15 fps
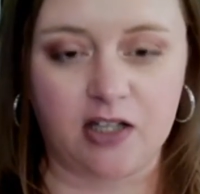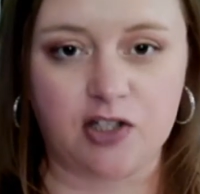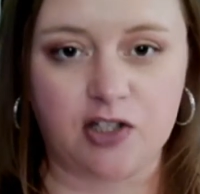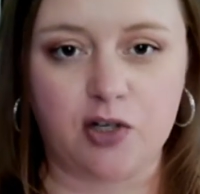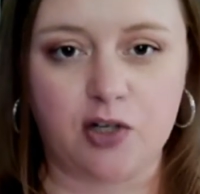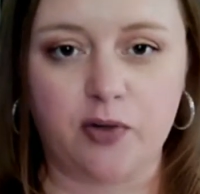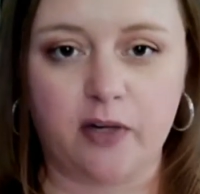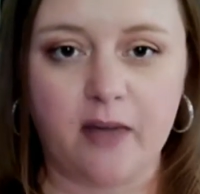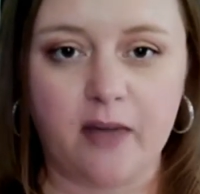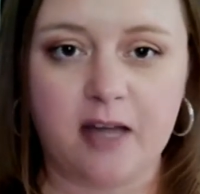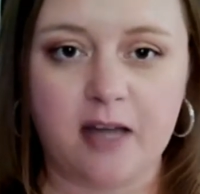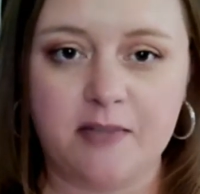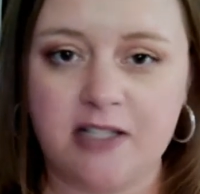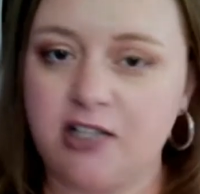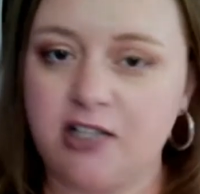So their
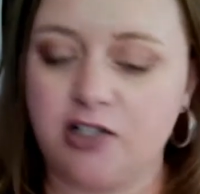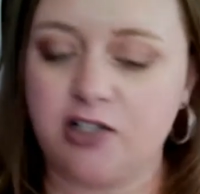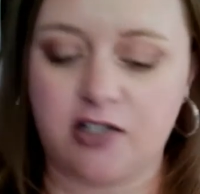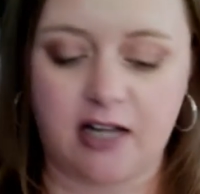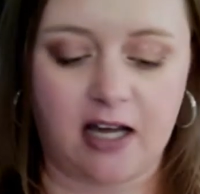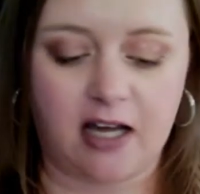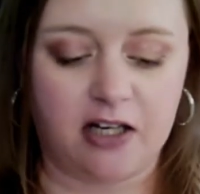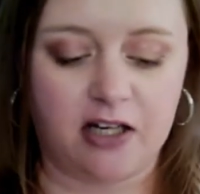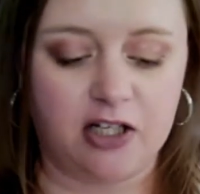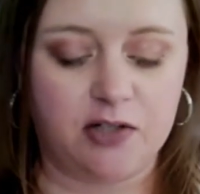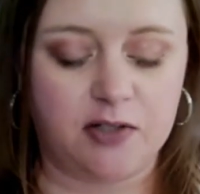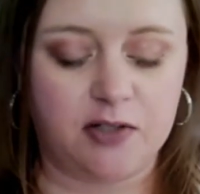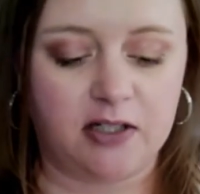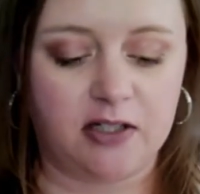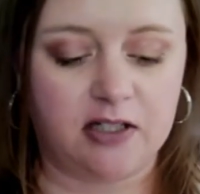recommendations on how to
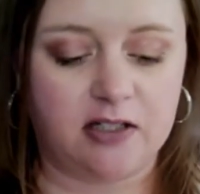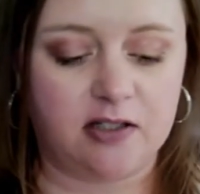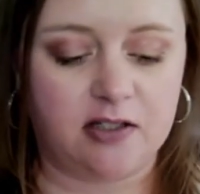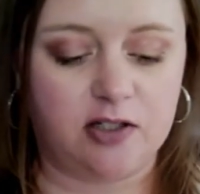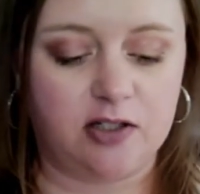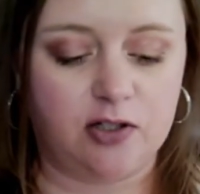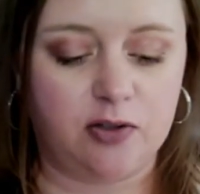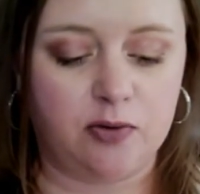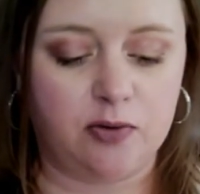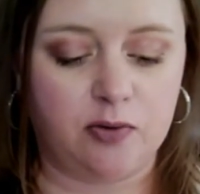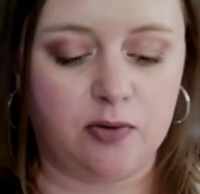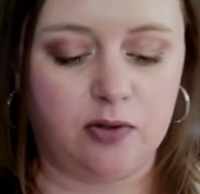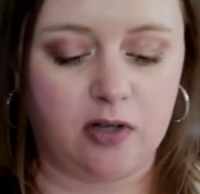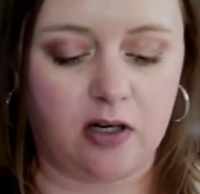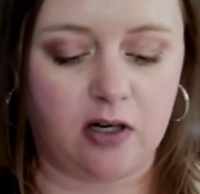use it is
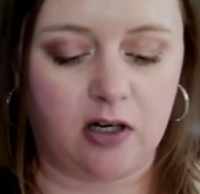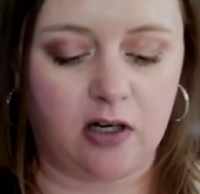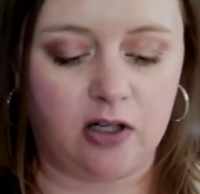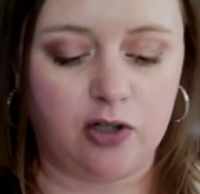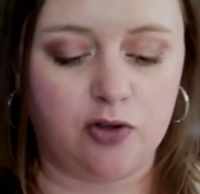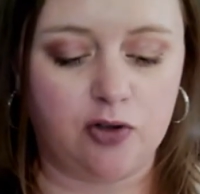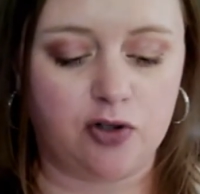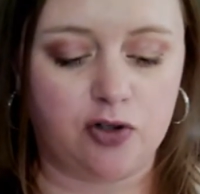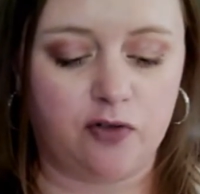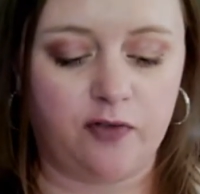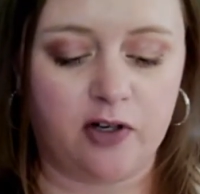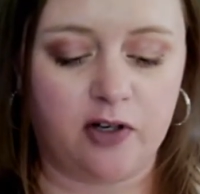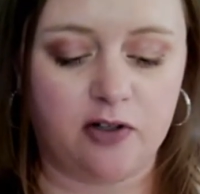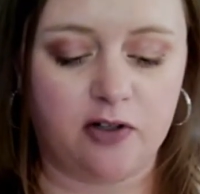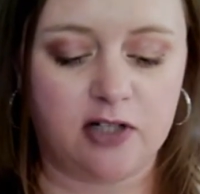to uh, use your
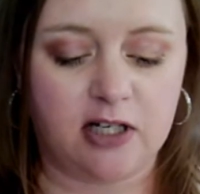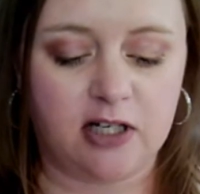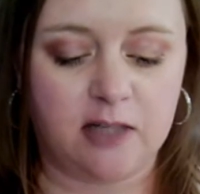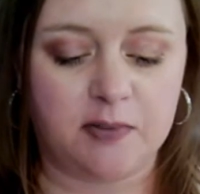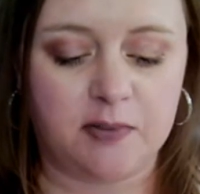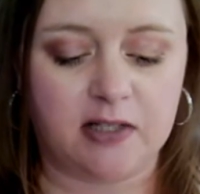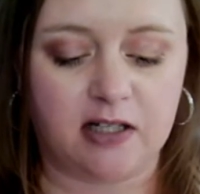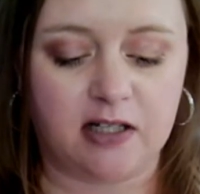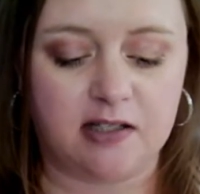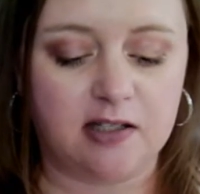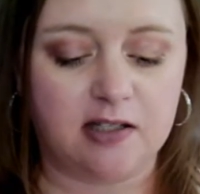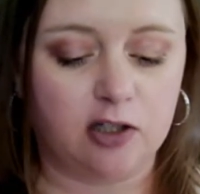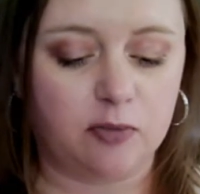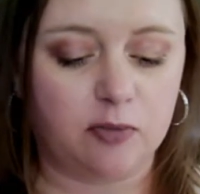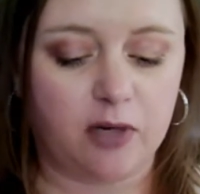fingertips, a
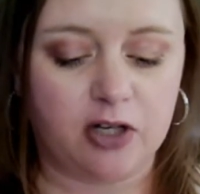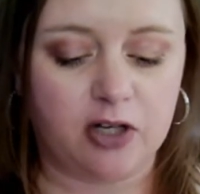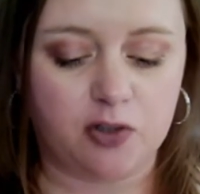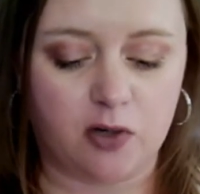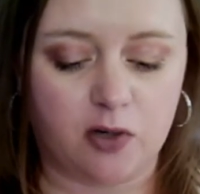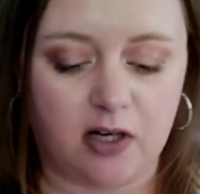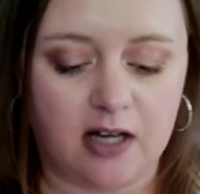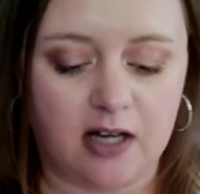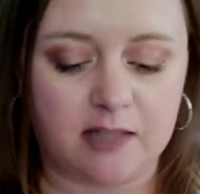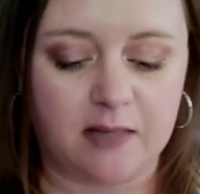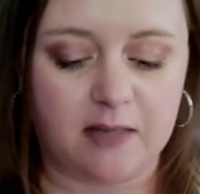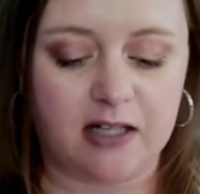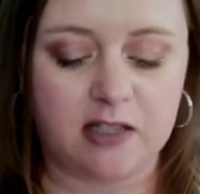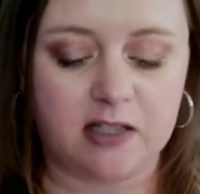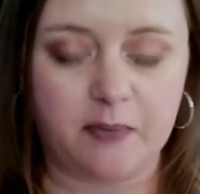concealer brush, or a
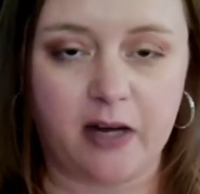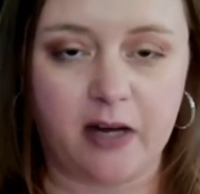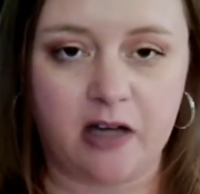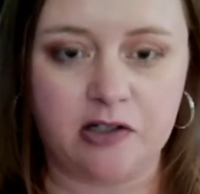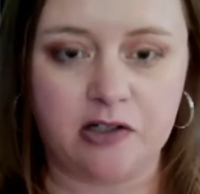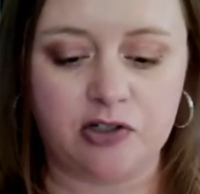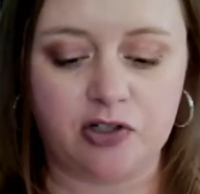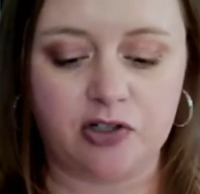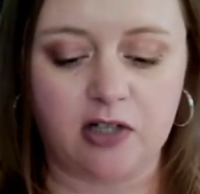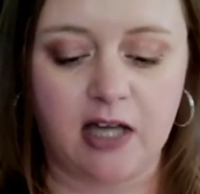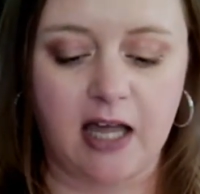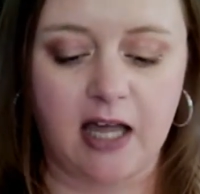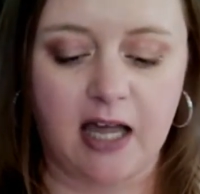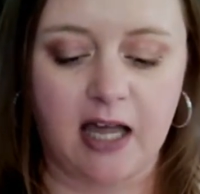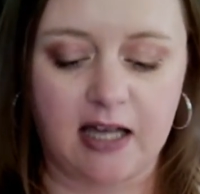cosmetic sponge,
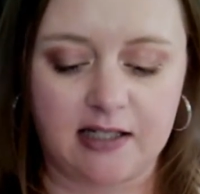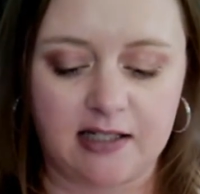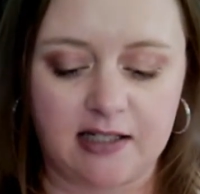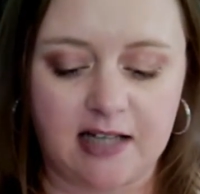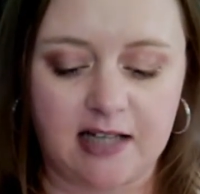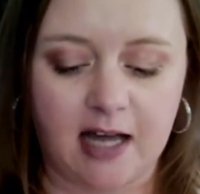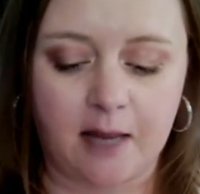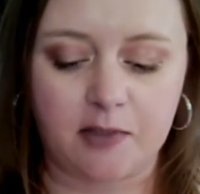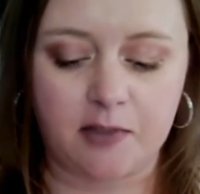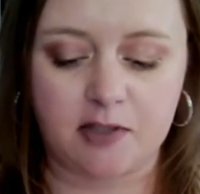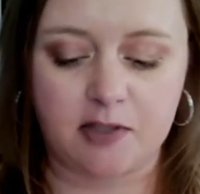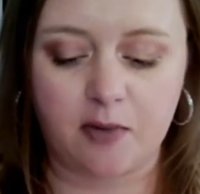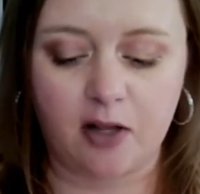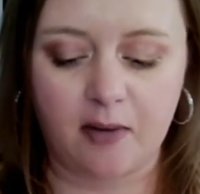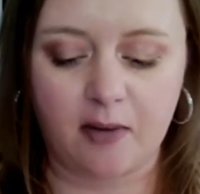and to dab a
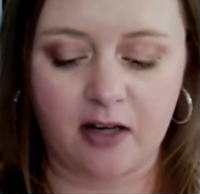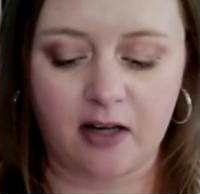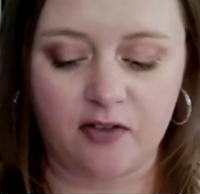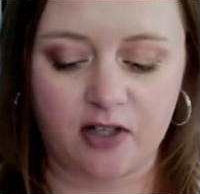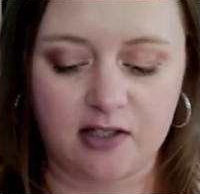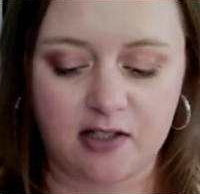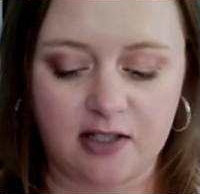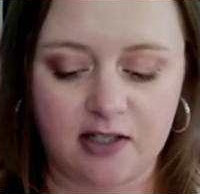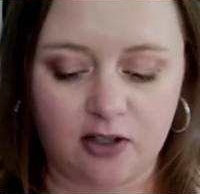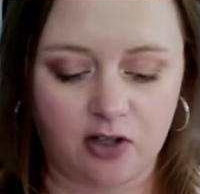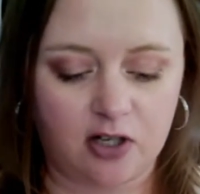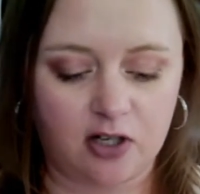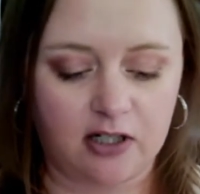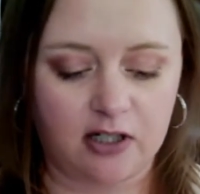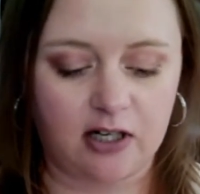small amount of the concealer
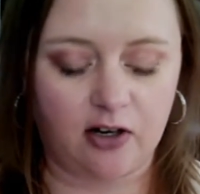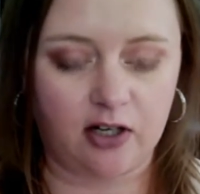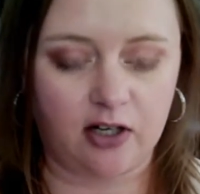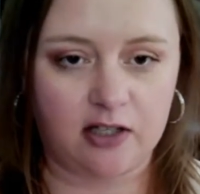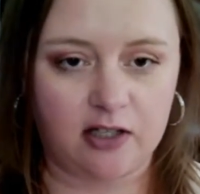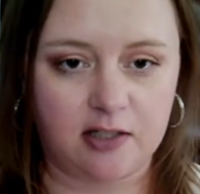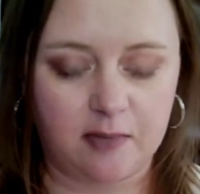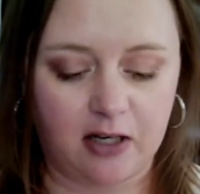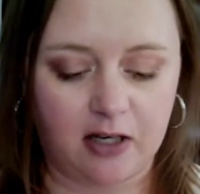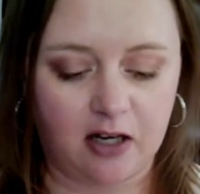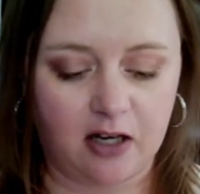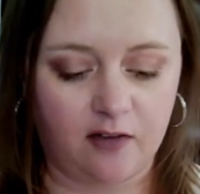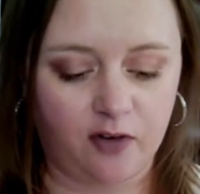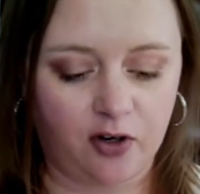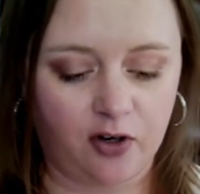on an area to be
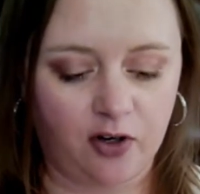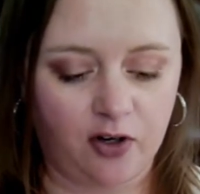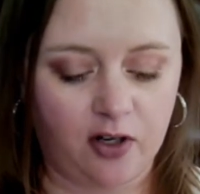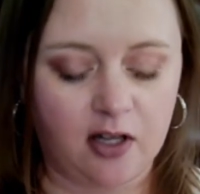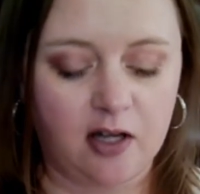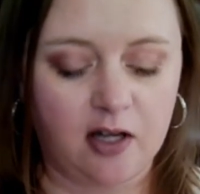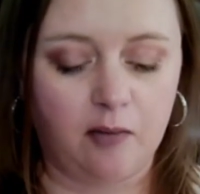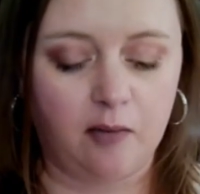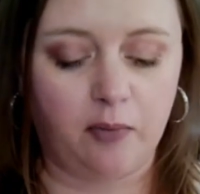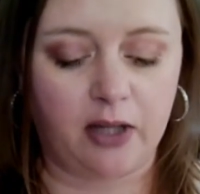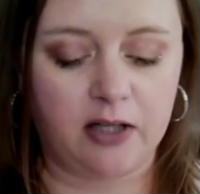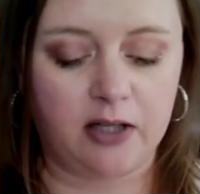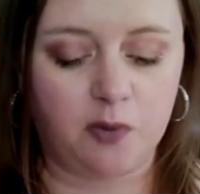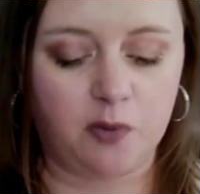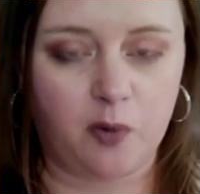covered.
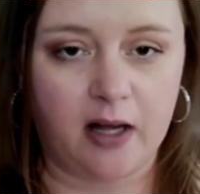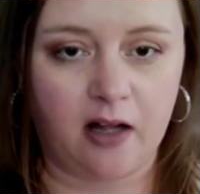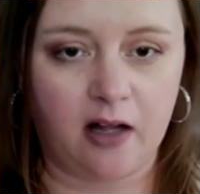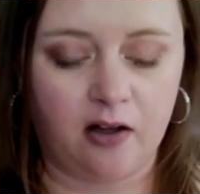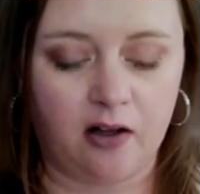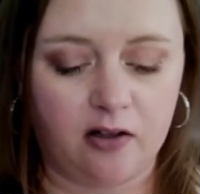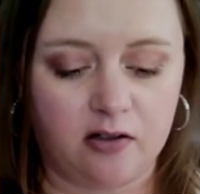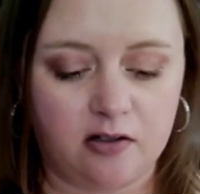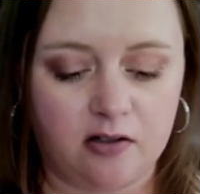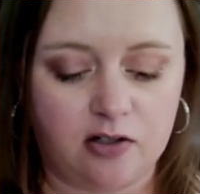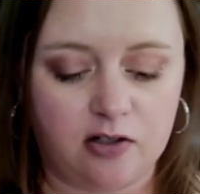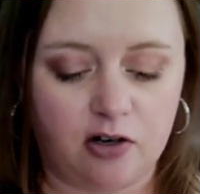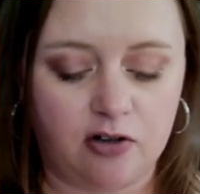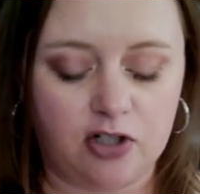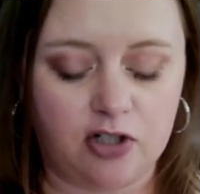Blend well,
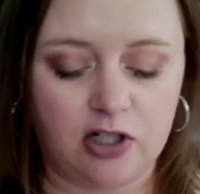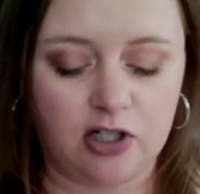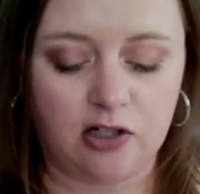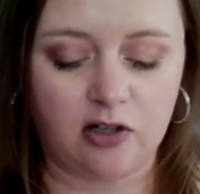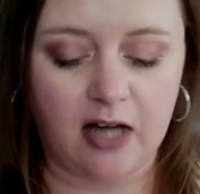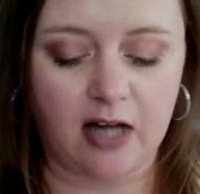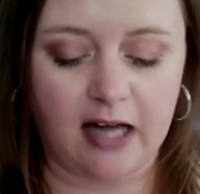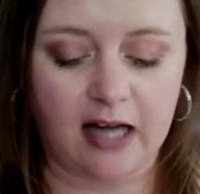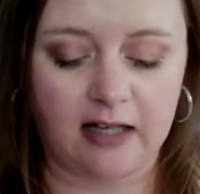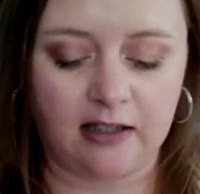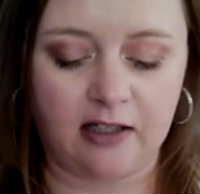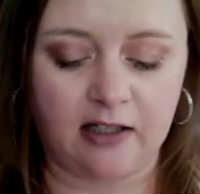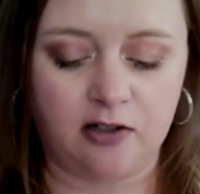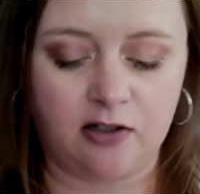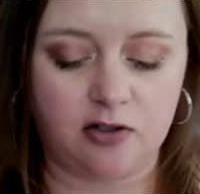start sheer, adding
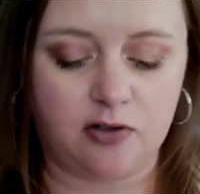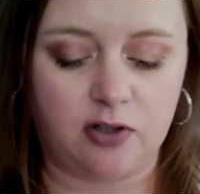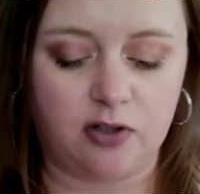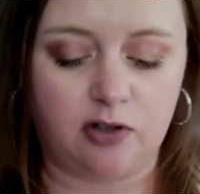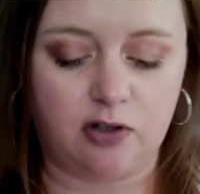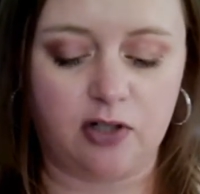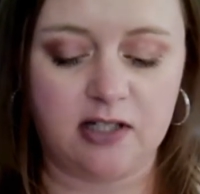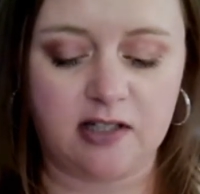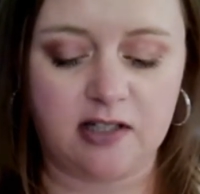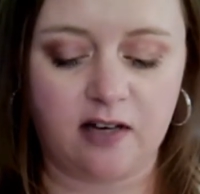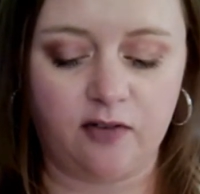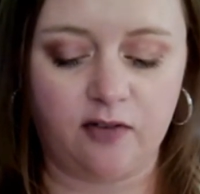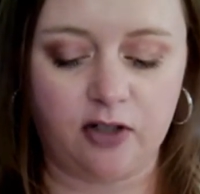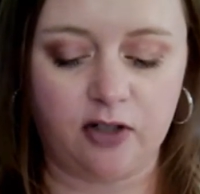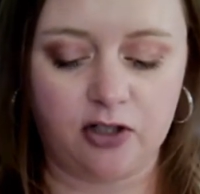layers to increase
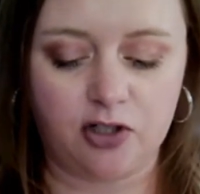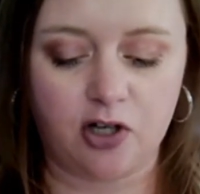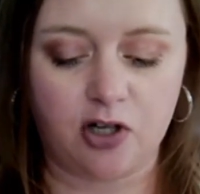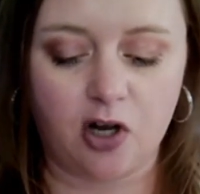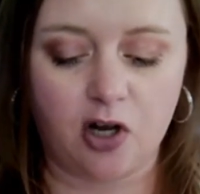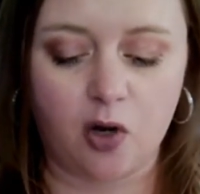coverage.